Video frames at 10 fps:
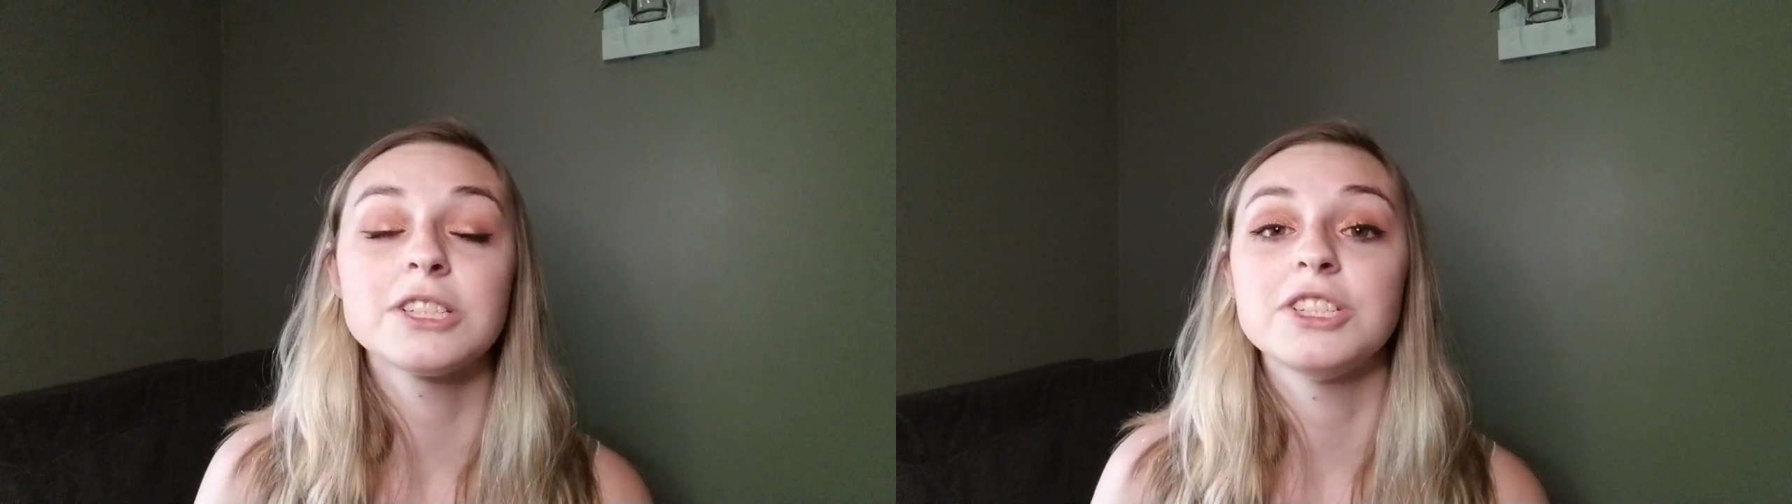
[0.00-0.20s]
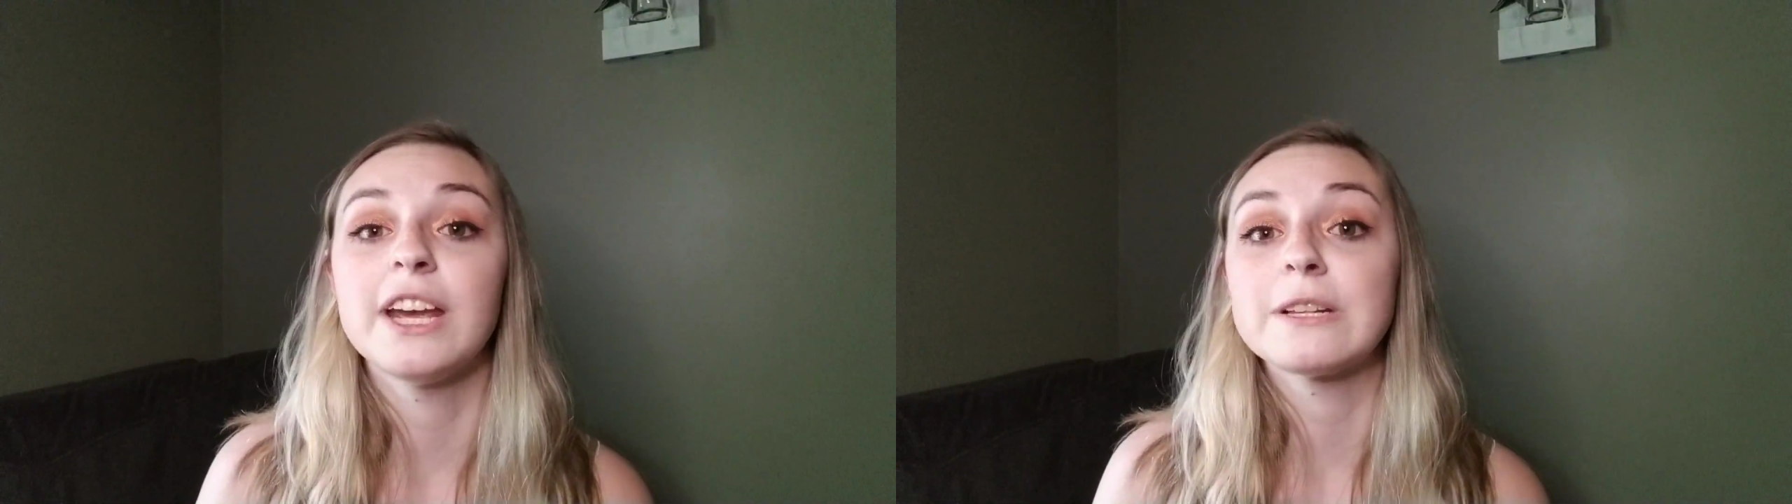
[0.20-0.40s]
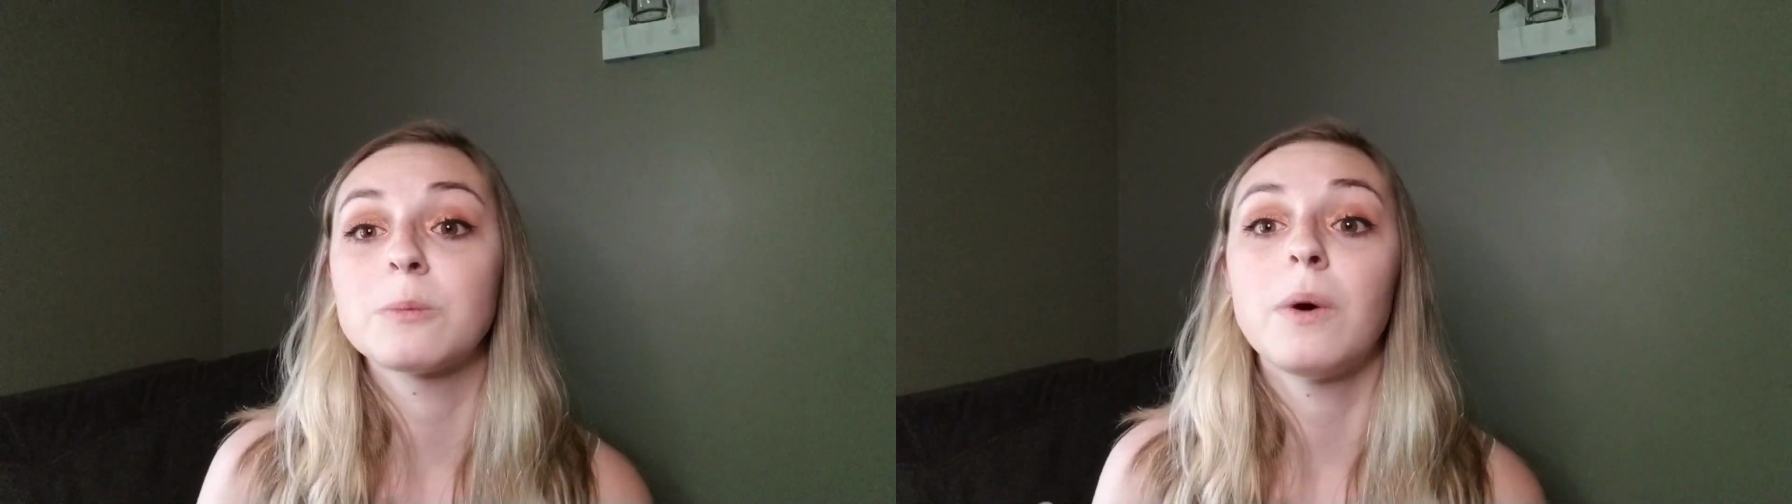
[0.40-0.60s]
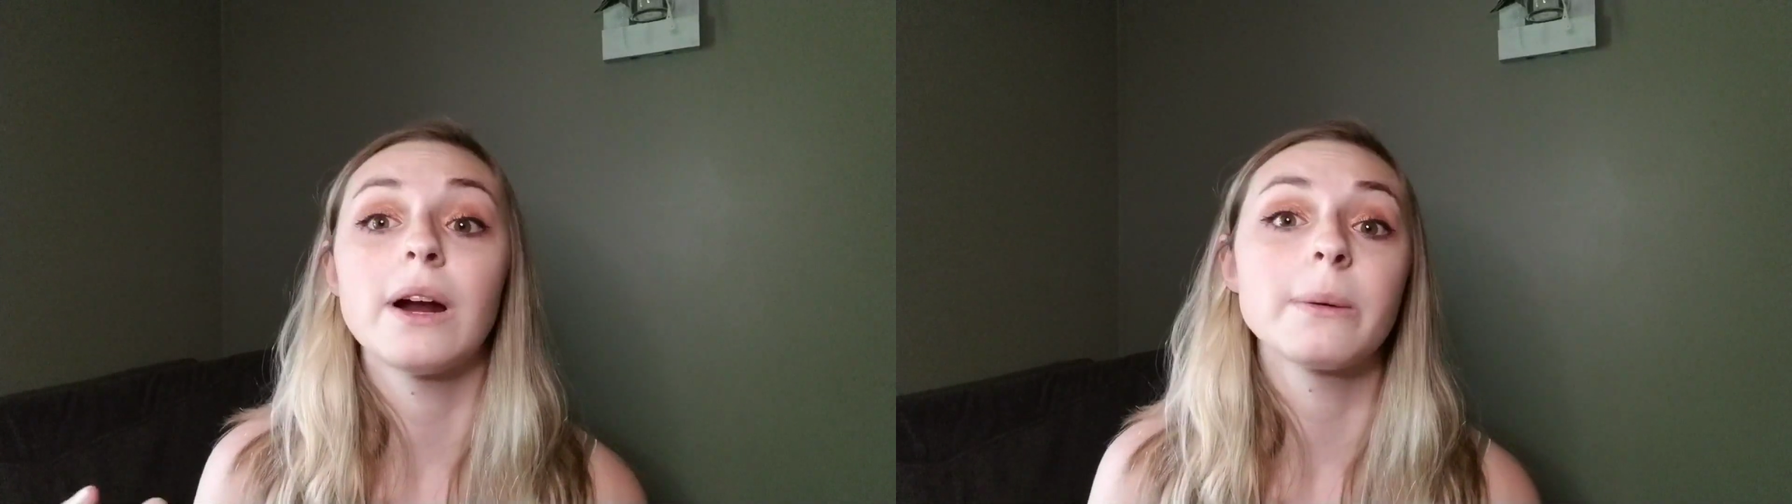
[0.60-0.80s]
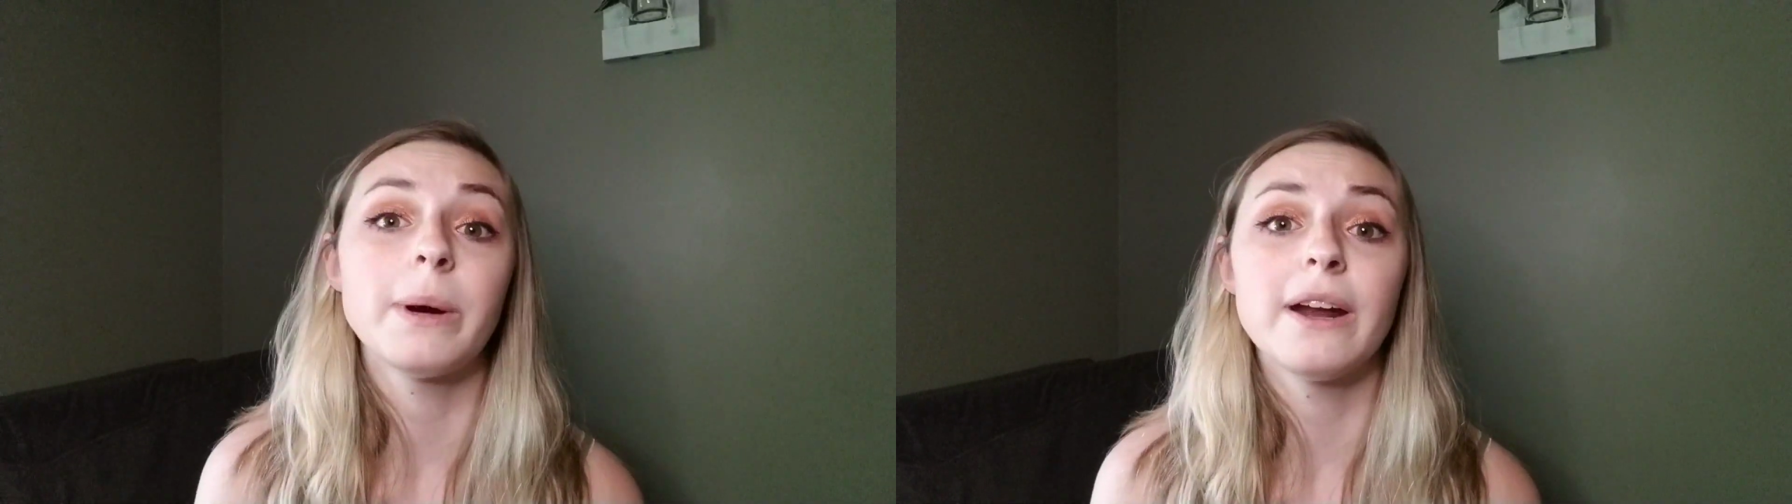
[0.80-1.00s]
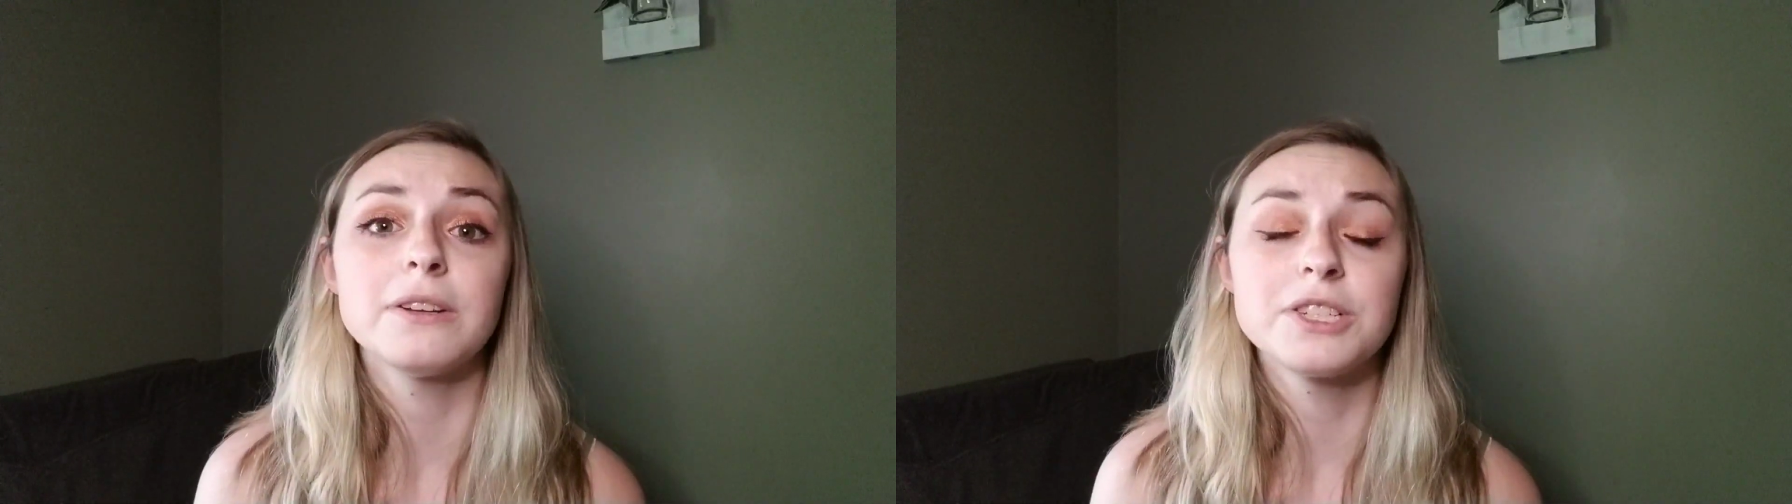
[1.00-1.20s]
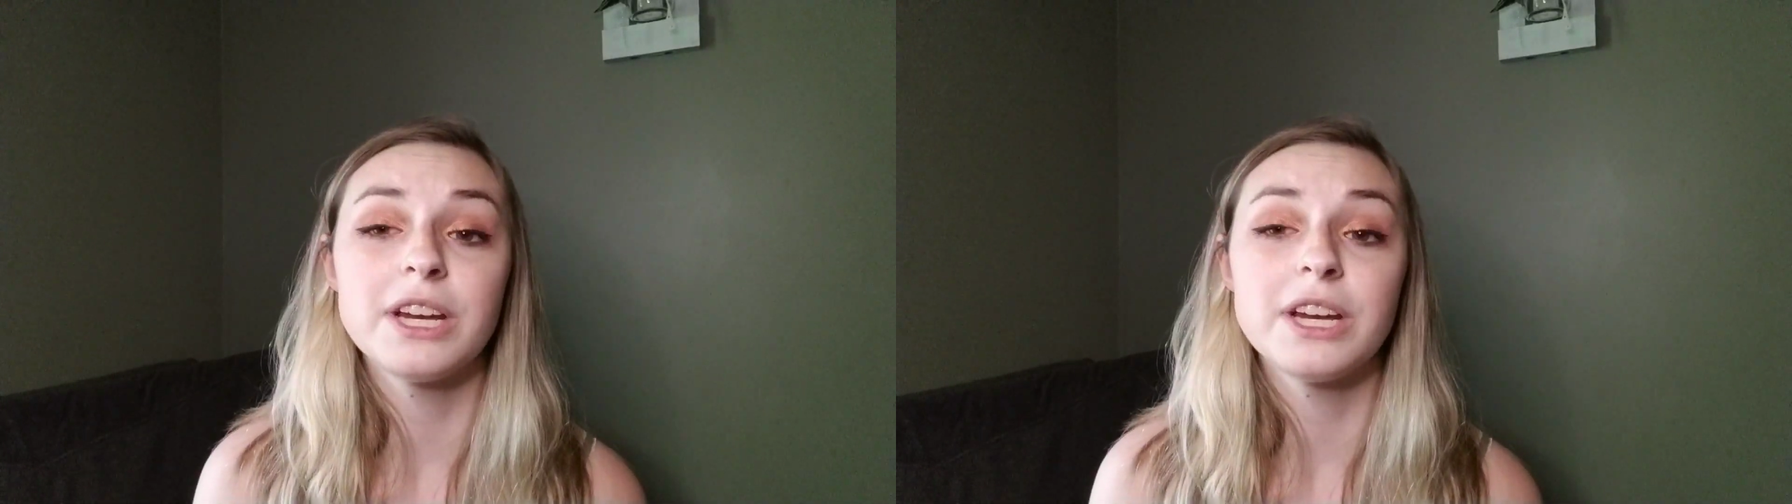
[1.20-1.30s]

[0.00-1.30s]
she has water bottles,